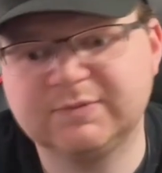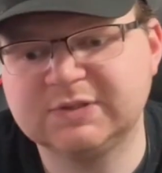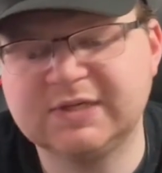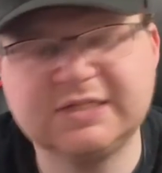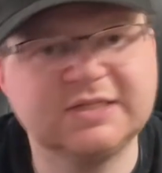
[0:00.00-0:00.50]

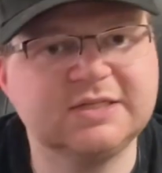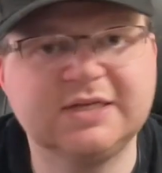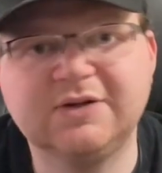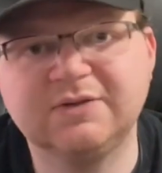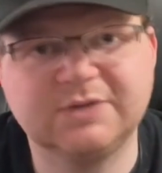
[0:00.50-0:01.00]
Legend of
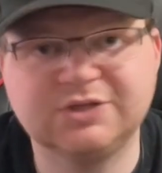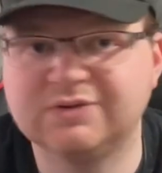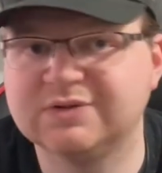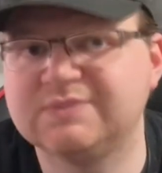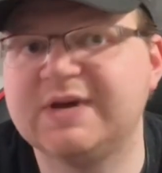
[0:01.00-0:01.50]
Zelda
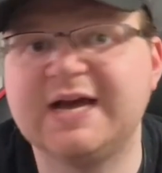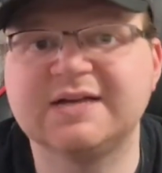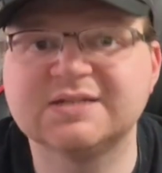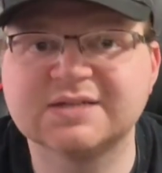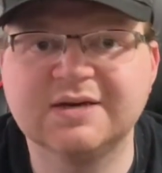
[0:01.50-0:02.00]
Majora's
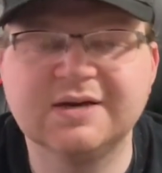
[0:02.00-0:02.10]
Mask.